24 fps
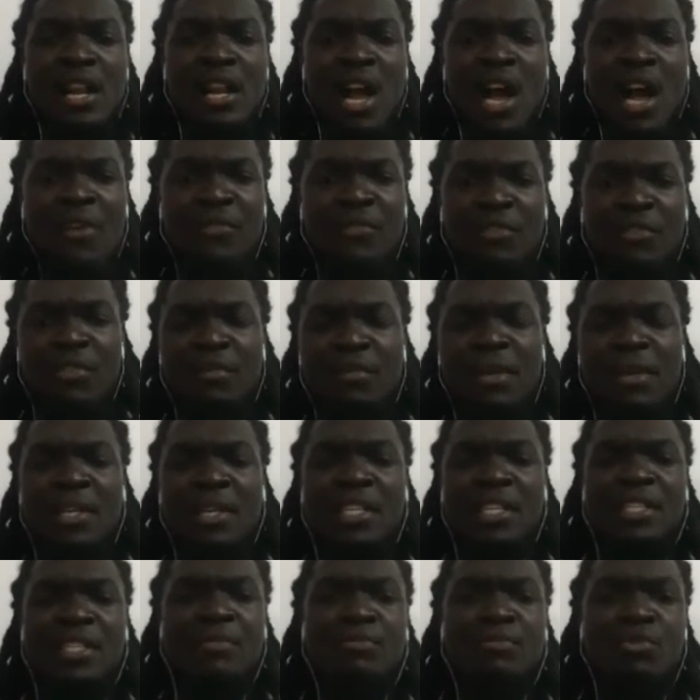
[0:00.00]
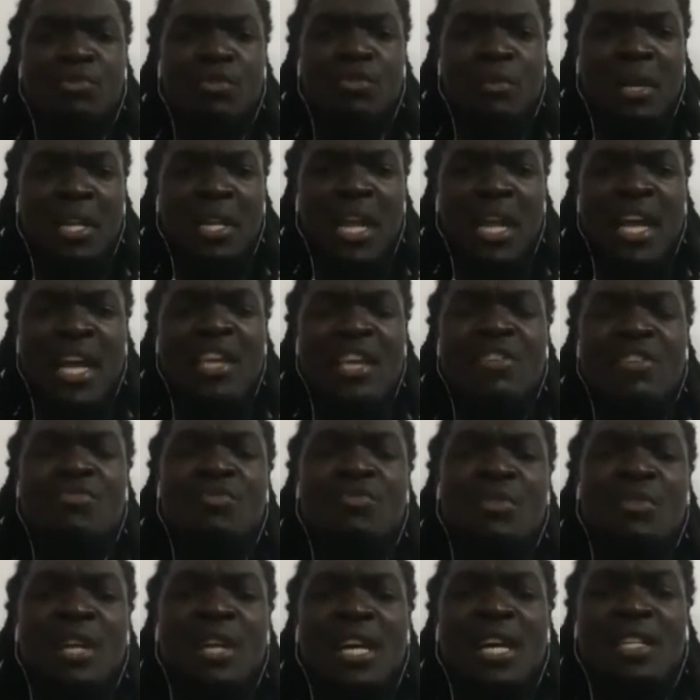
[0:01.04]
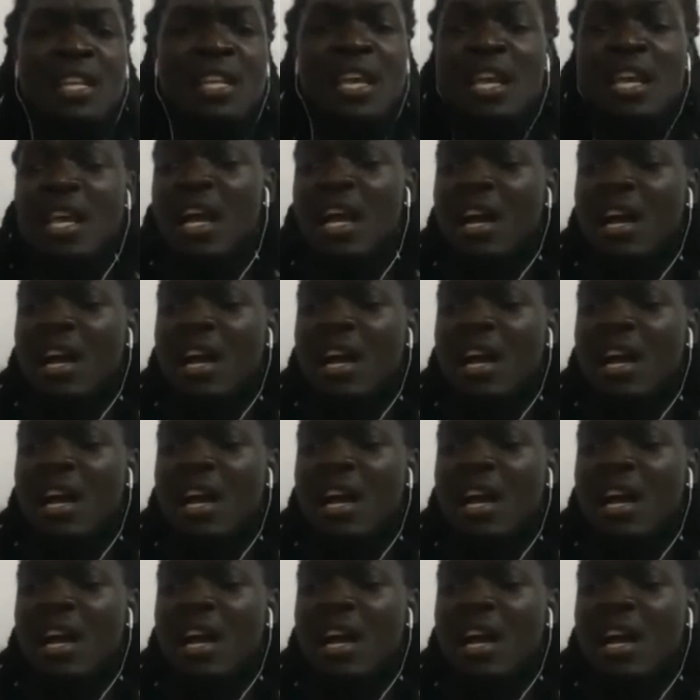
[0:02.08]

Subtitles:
law firm at this moment. And you know that